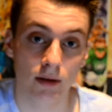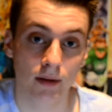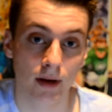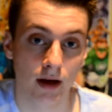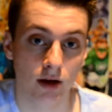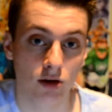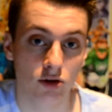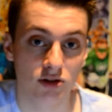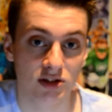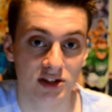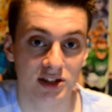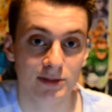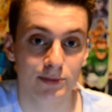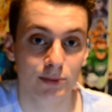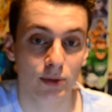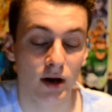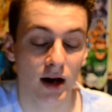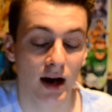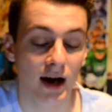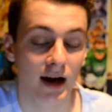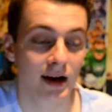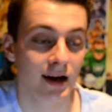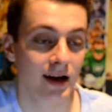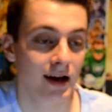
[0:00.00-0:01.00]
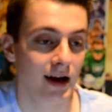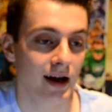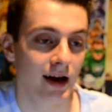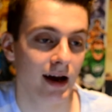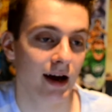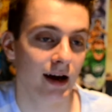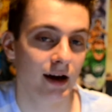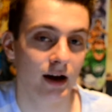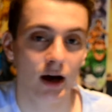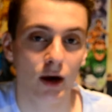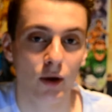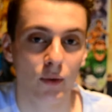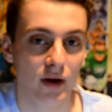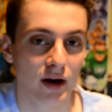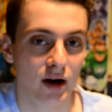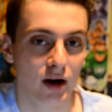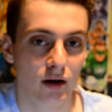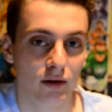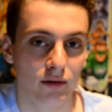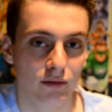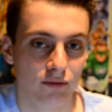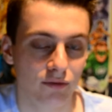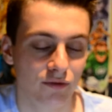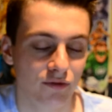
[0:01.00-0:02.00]
about Chris Pratt, and I went
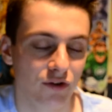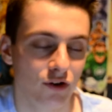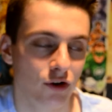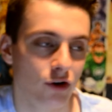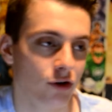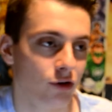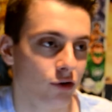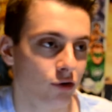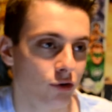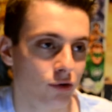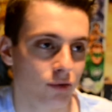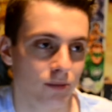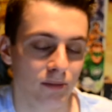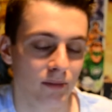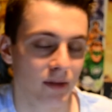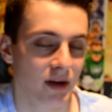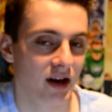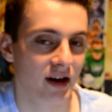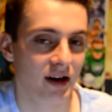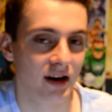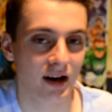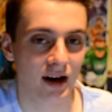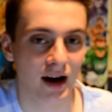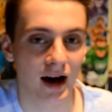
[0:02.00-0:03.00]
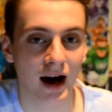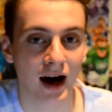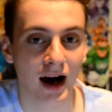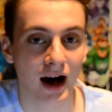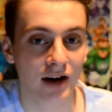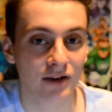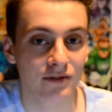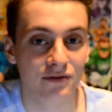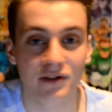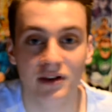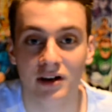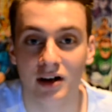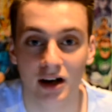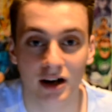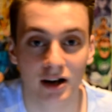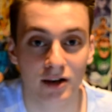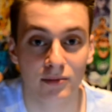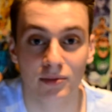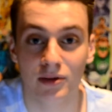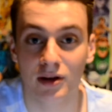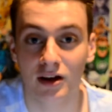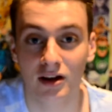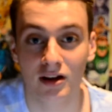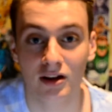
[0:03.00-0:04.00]
on for a good minute and a half, and I
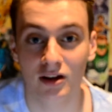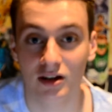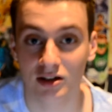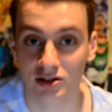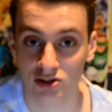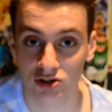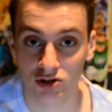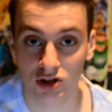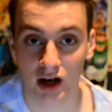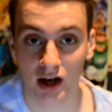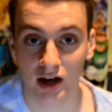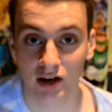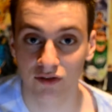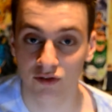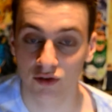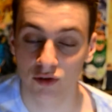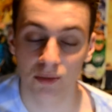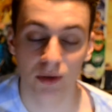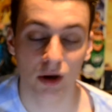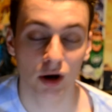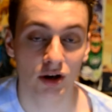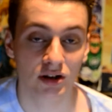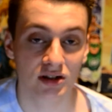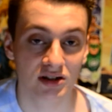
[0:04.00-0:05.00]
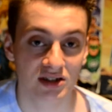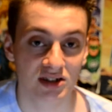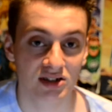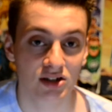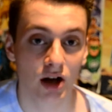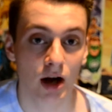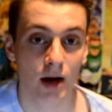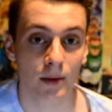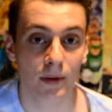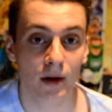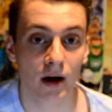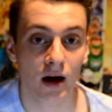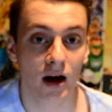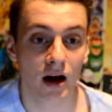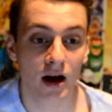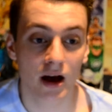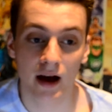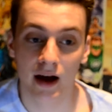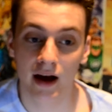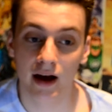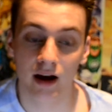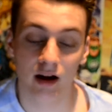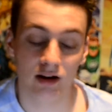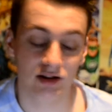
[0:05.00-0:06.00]
completely lost track of American Sniper,
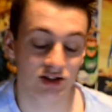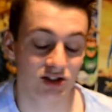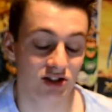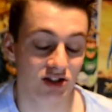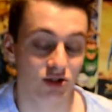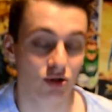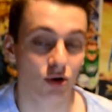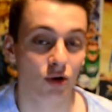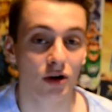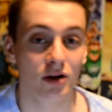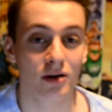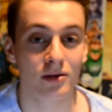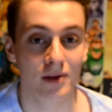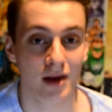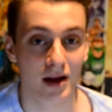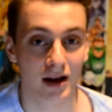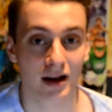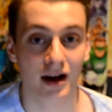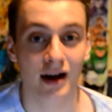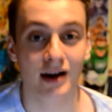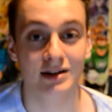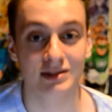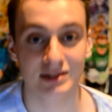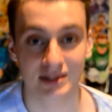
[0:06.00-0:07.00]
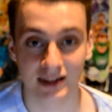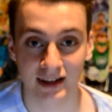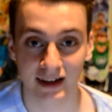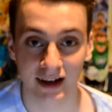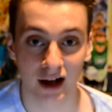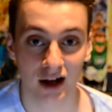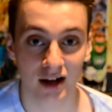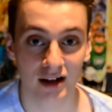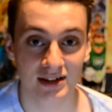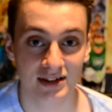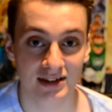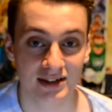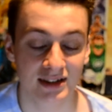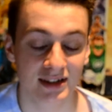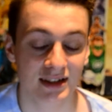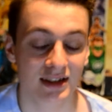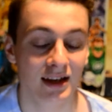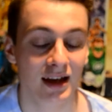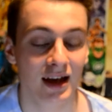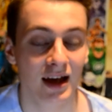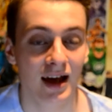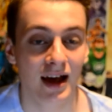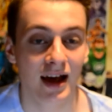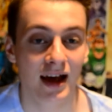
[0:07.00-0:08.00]
and I was just talking about Guardians of the Galaxy,
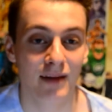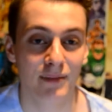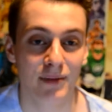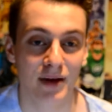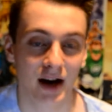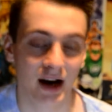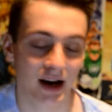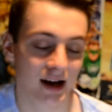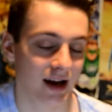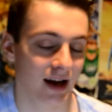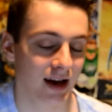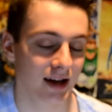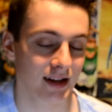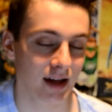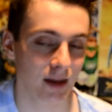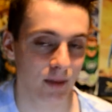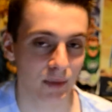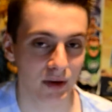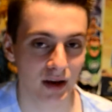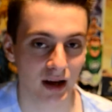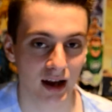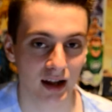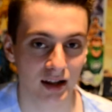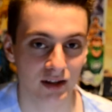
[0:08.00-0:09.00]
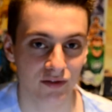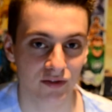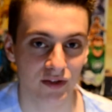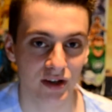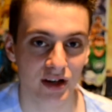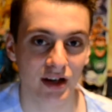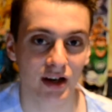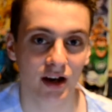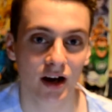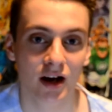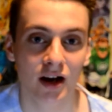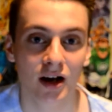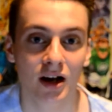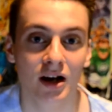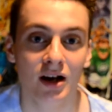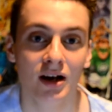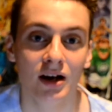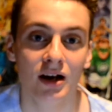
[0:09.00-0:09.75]
but I cut that bit out of the video